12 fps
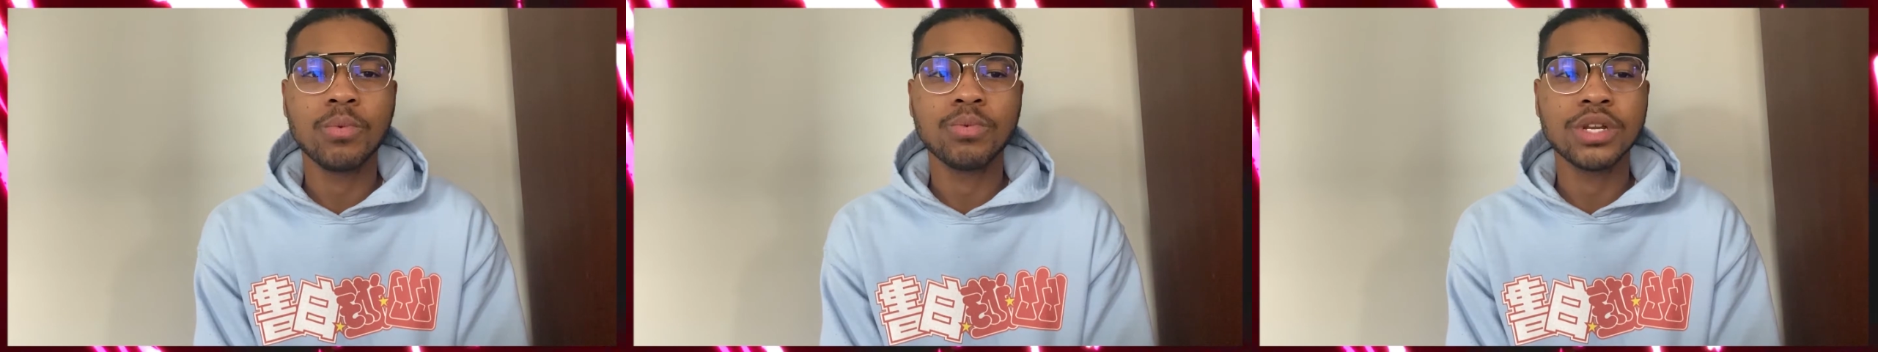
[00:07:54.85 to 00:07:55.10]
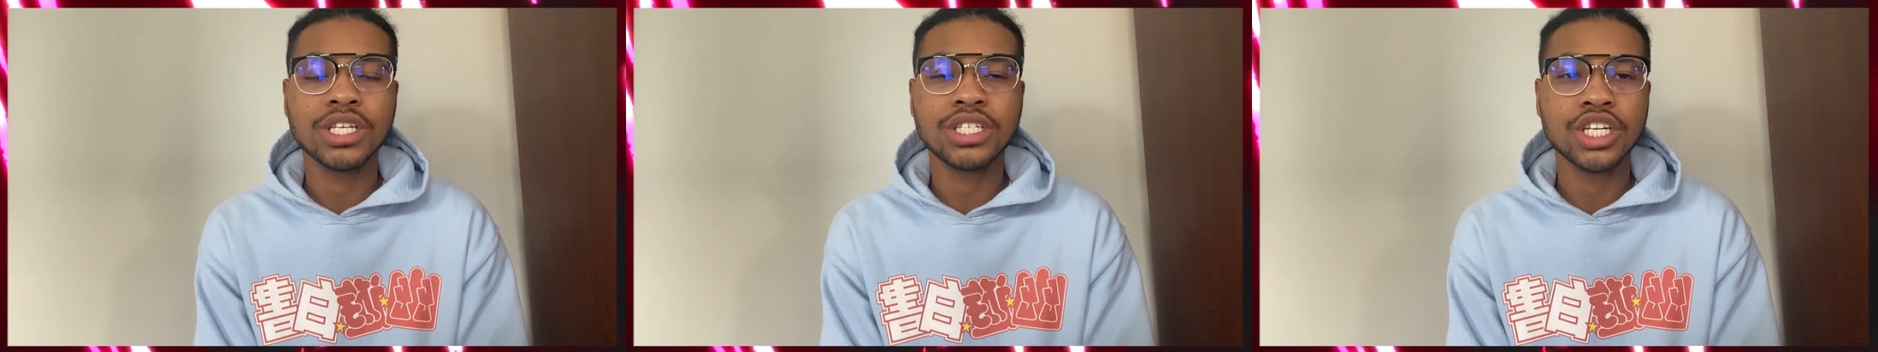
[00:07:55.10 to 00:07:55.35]

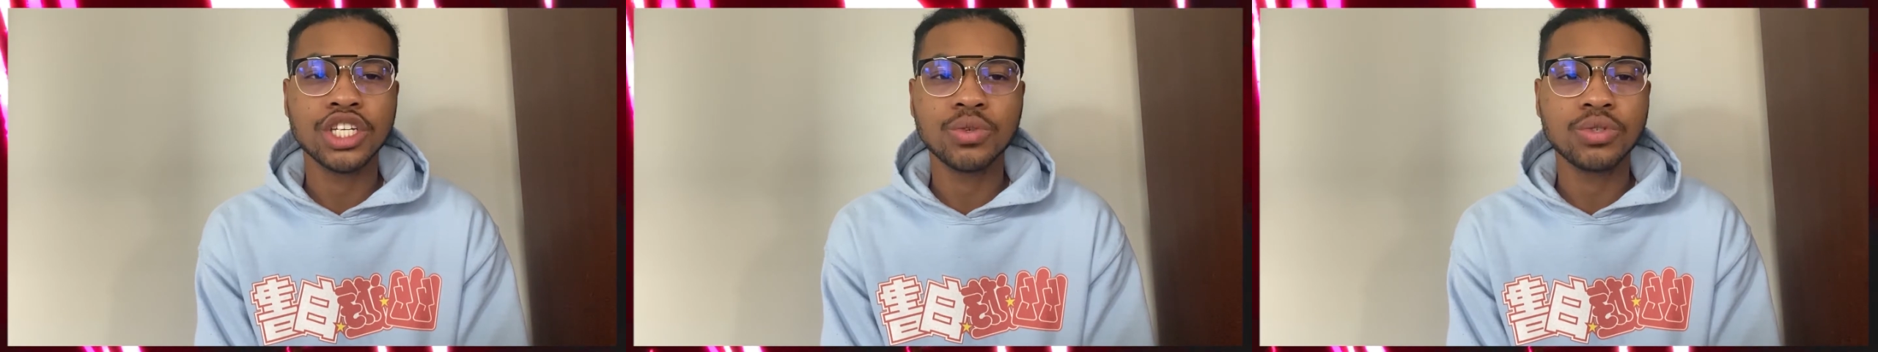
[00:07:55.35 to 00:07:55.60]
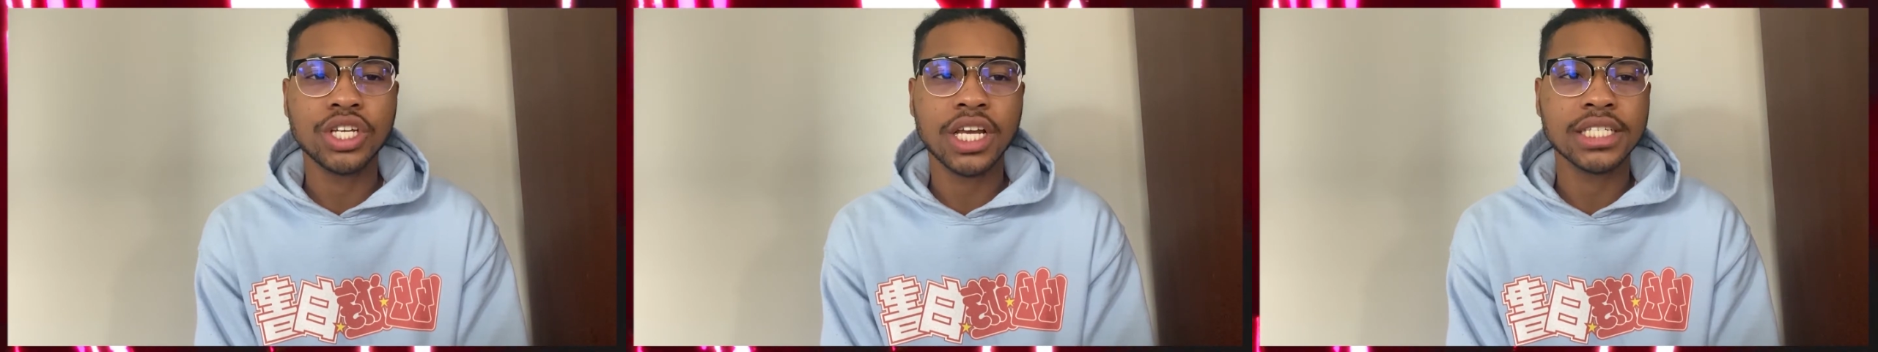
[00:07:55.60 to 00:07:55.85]
this
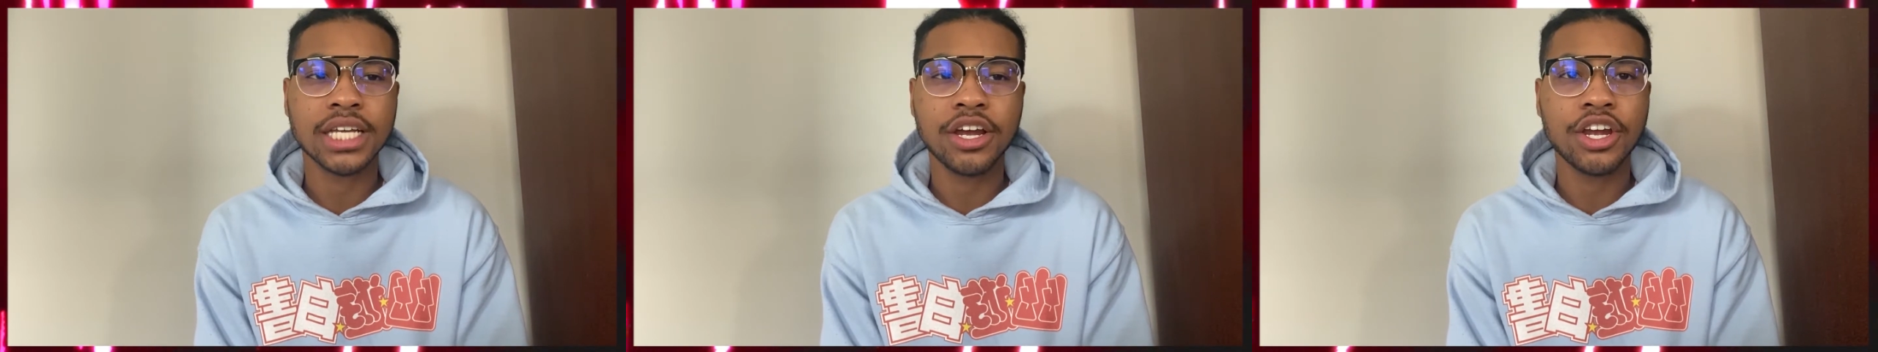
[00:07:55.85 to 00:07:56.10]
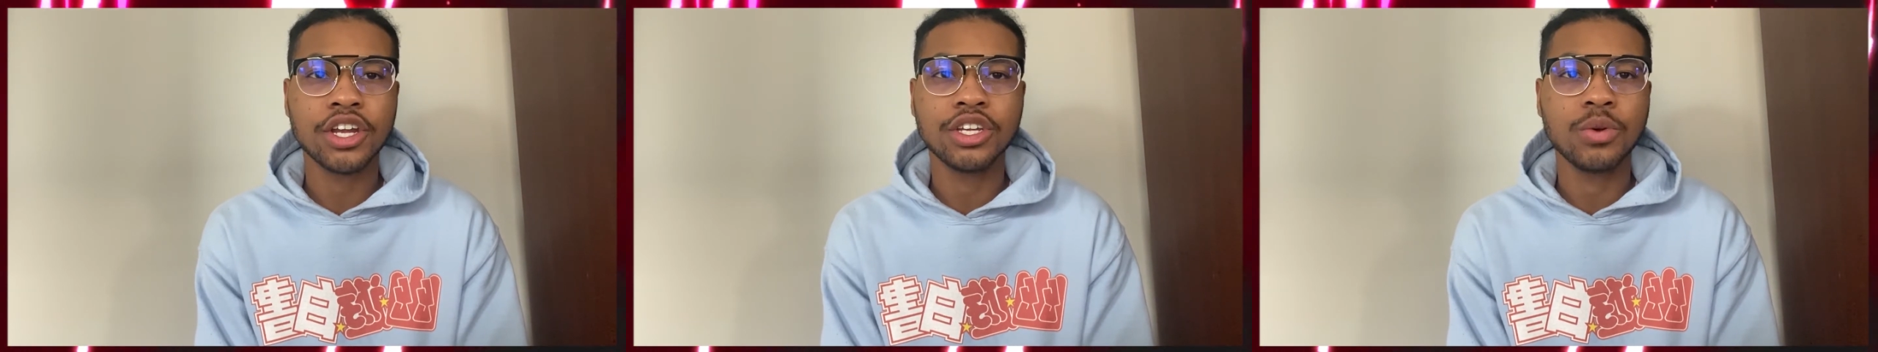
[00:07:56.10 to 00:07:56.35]
Shinju chick is out
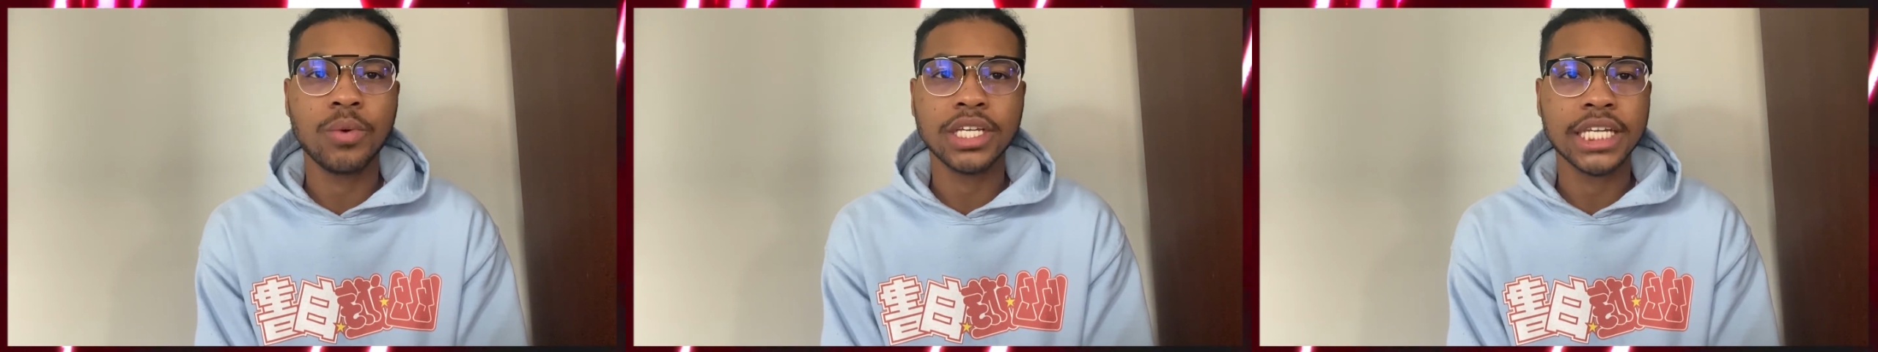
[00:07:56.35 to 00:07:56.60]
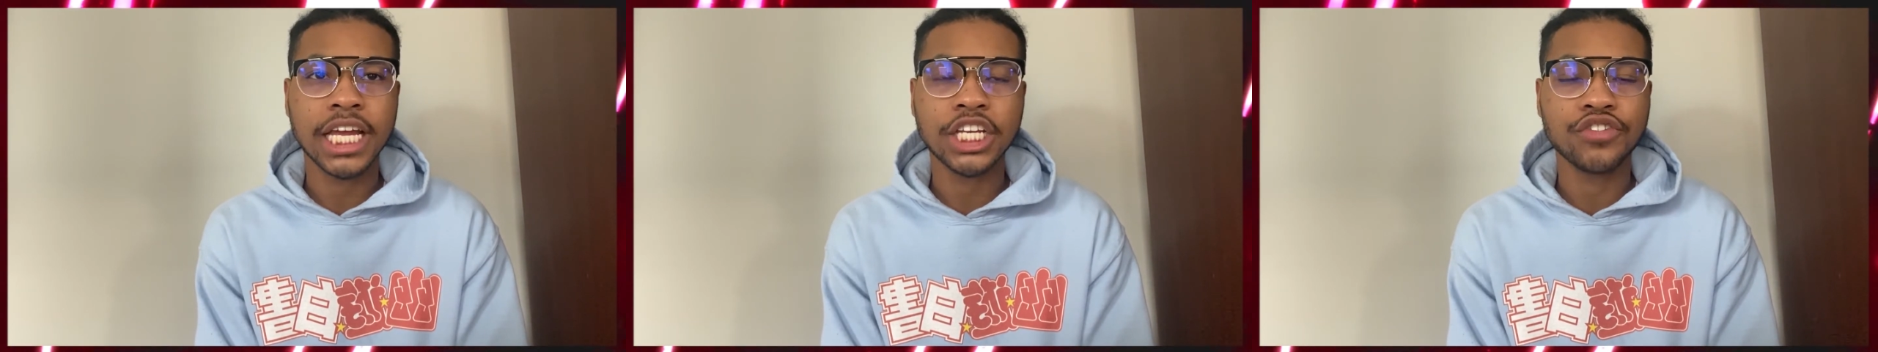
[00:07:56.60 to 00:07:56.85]
here doing
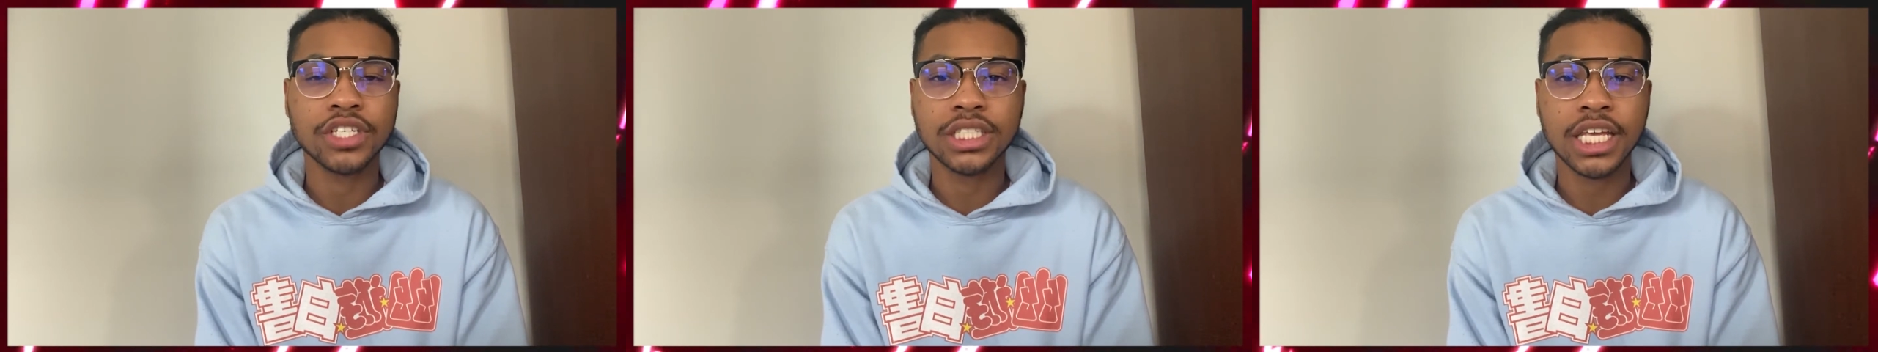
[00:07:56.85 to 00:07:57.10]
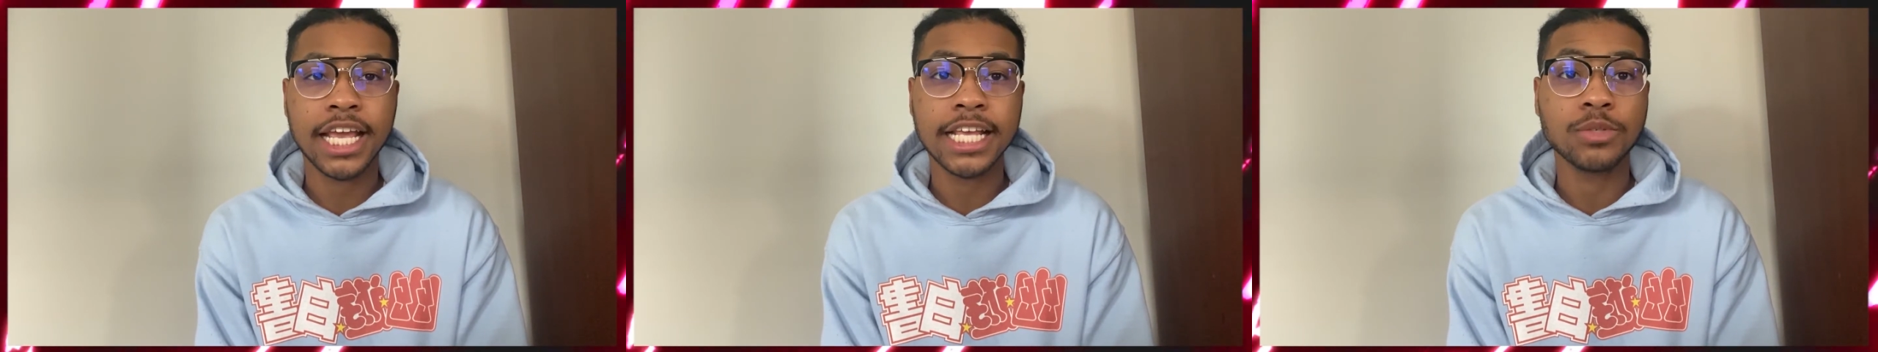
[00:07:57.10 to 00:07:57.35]
dangerous
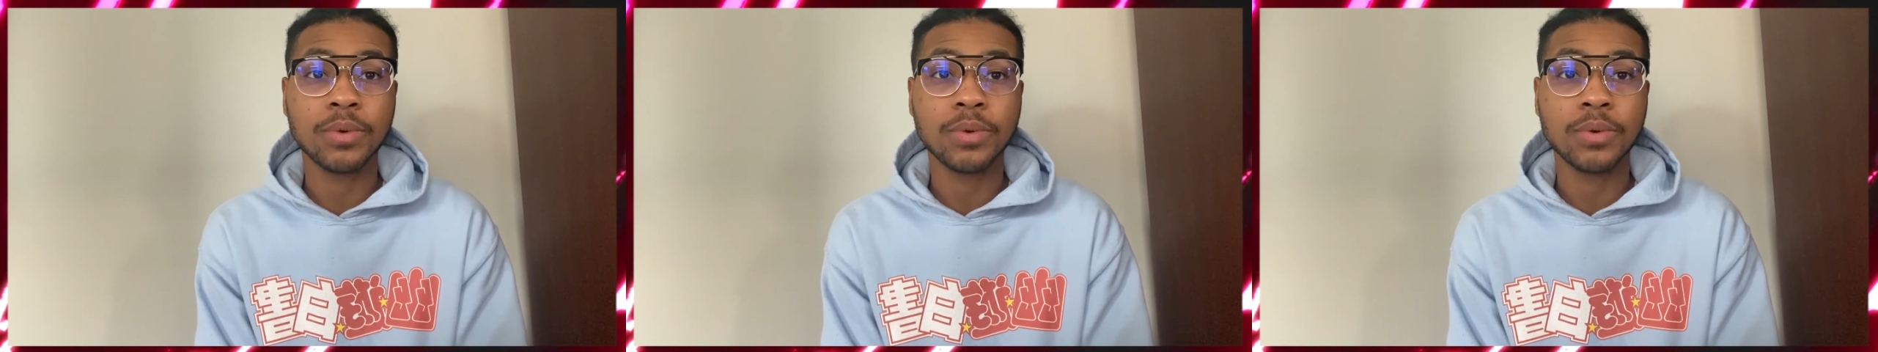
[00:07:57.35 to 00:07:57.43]
things.